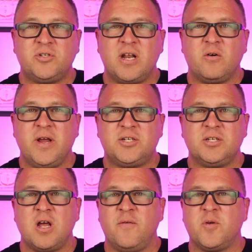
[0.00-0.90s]

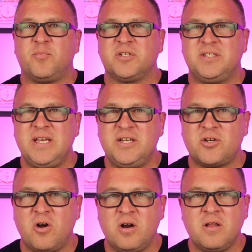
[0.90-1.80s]
generation of the Prestige
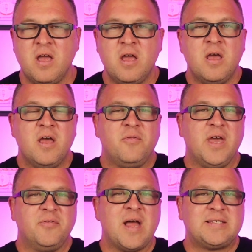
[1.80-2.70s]
card,
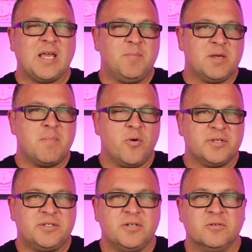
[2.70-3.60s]
then that's a big
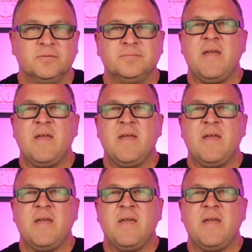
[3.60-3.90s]
bonus too.